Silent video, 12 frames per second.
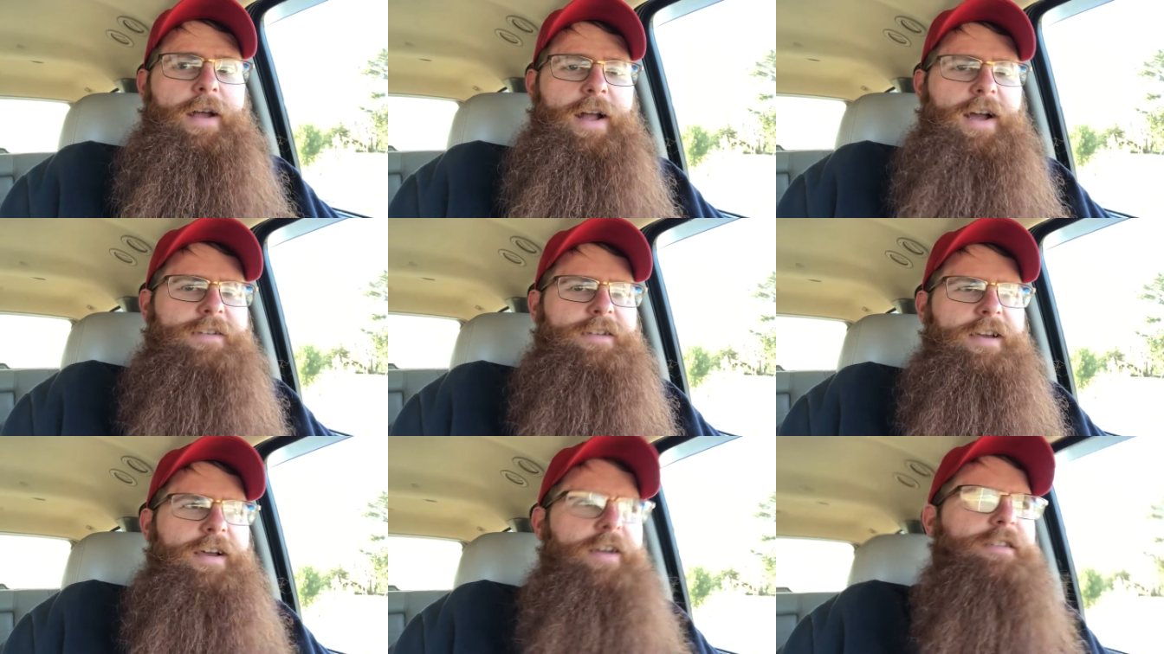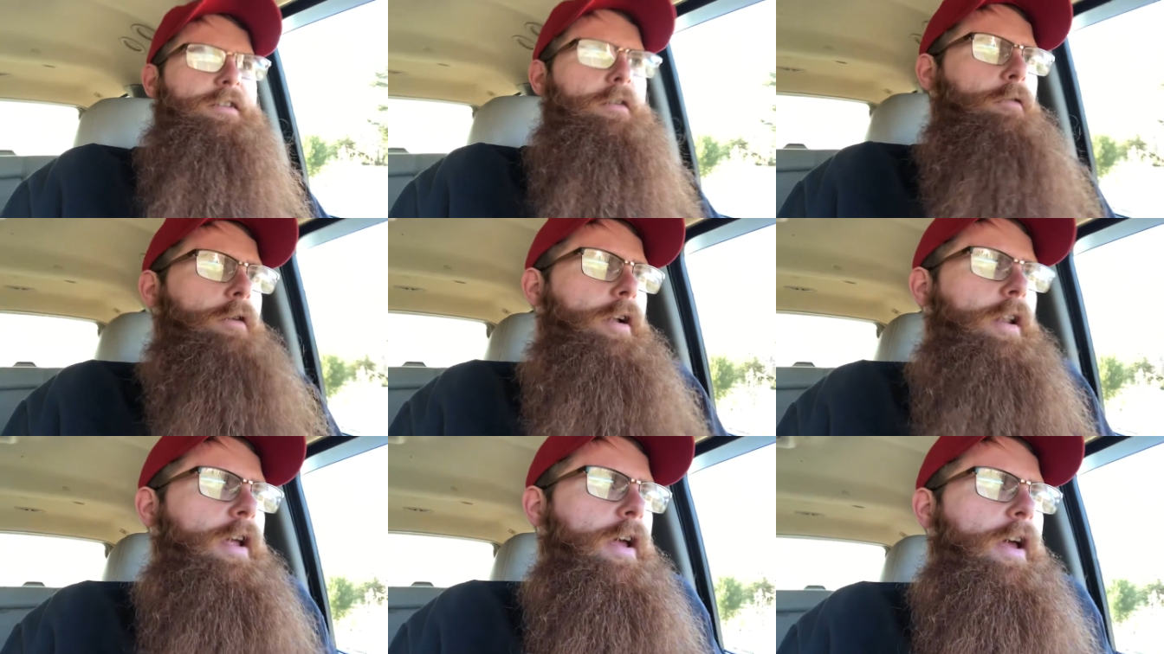Hey guys, how's it
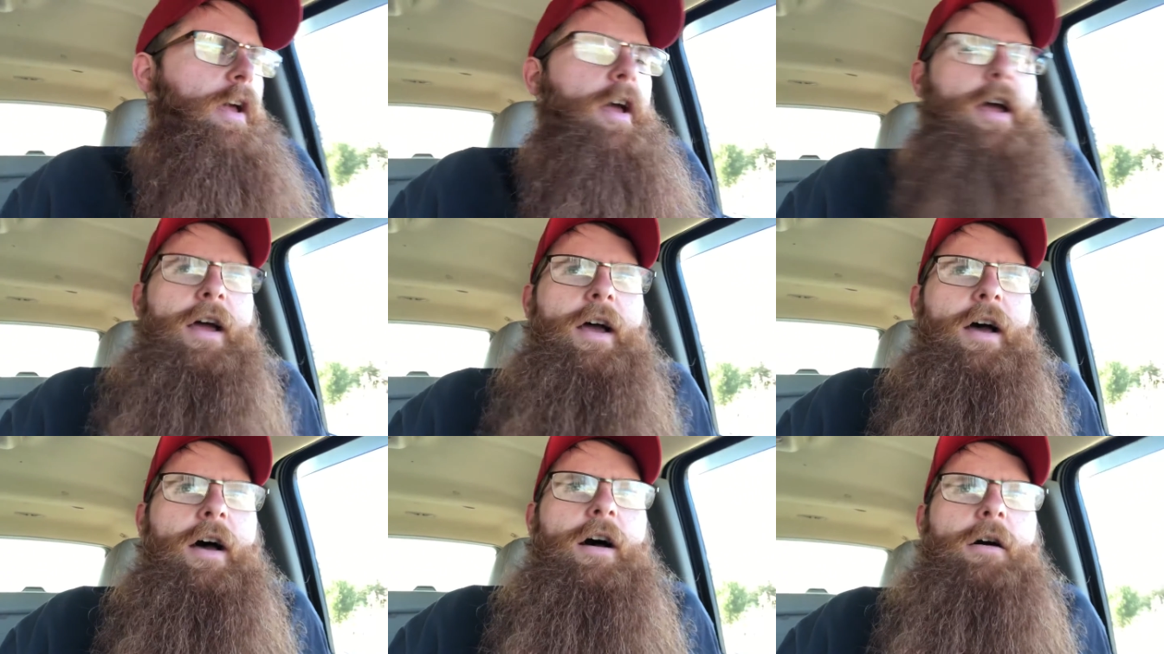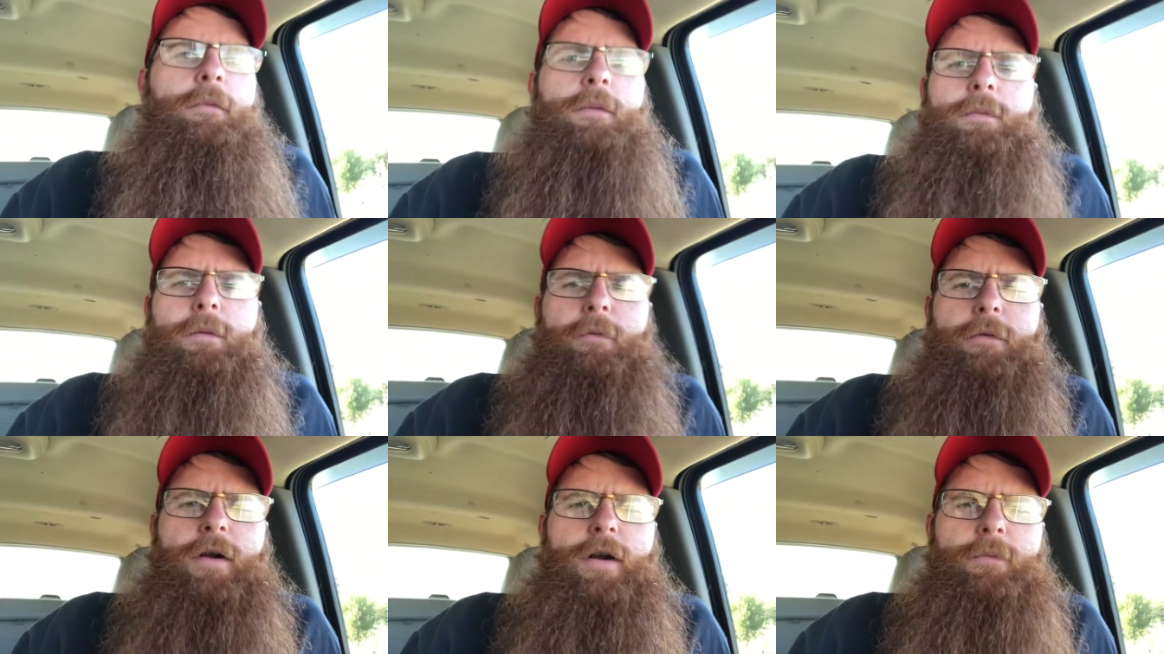going? Um, I'm
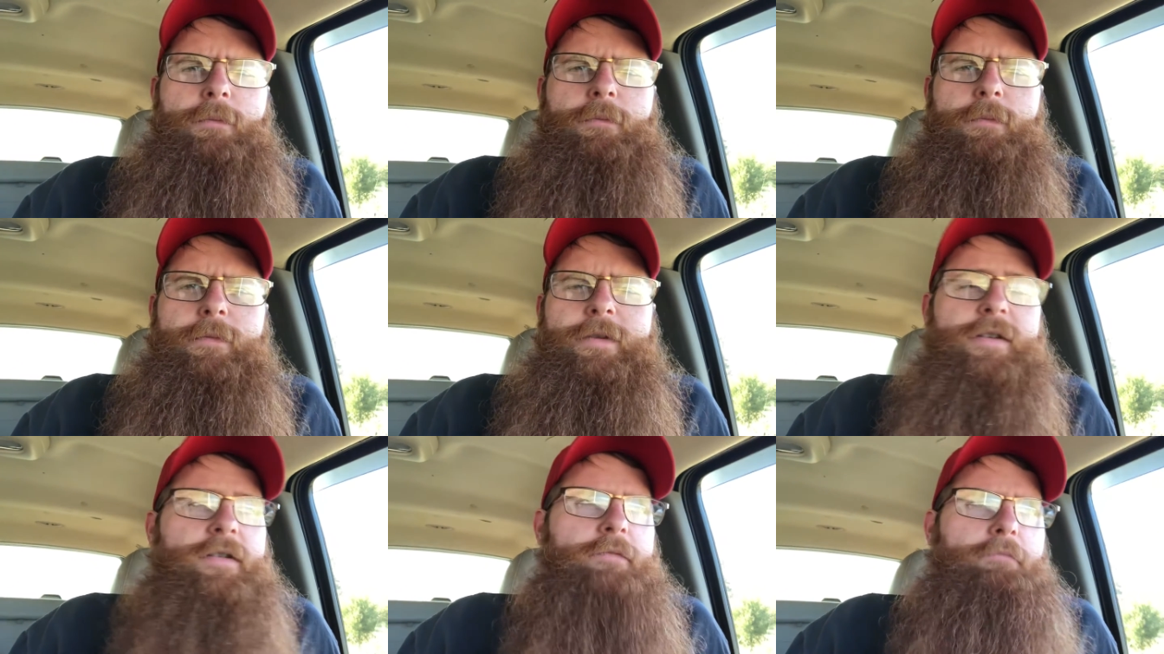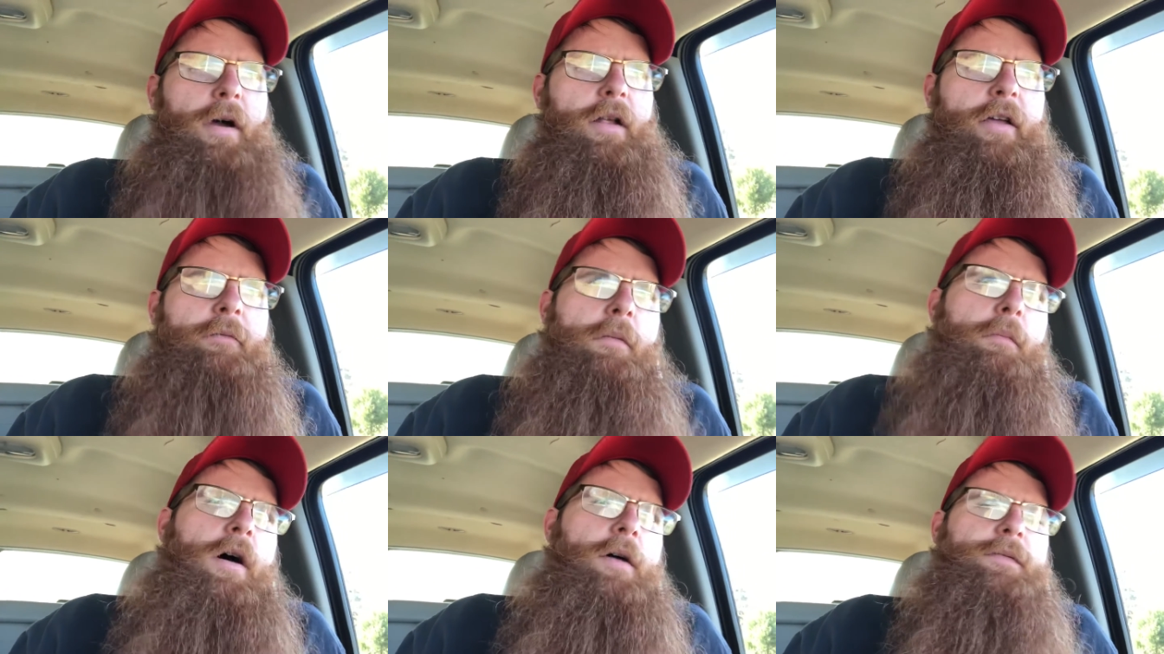over here, just about to leave
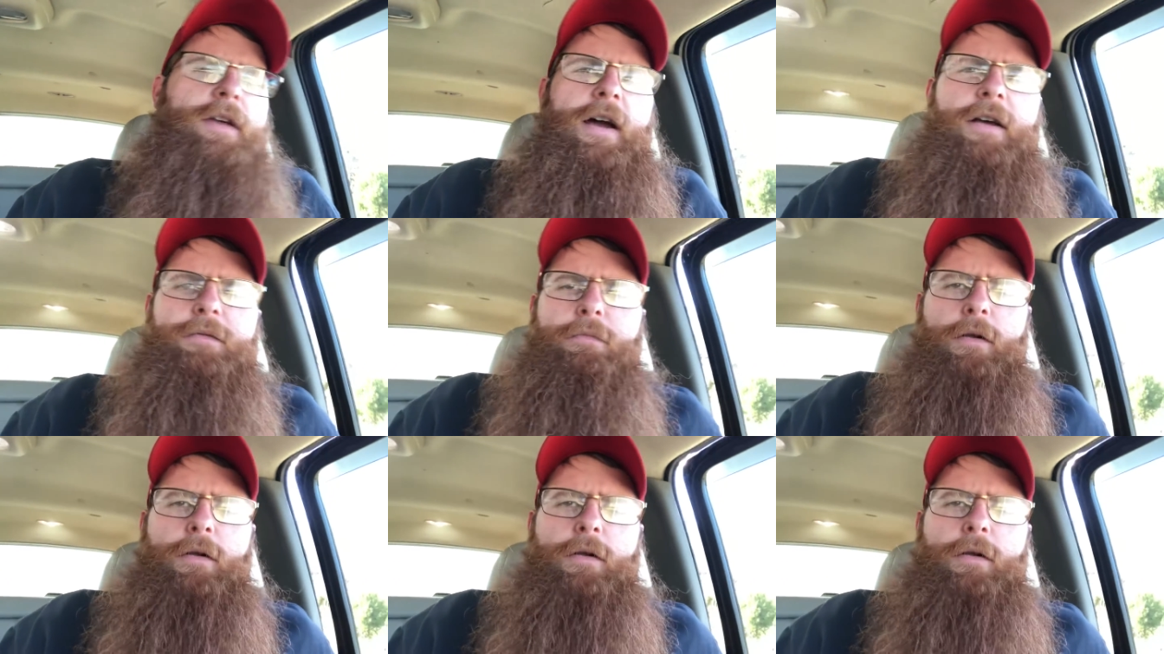my mom's house.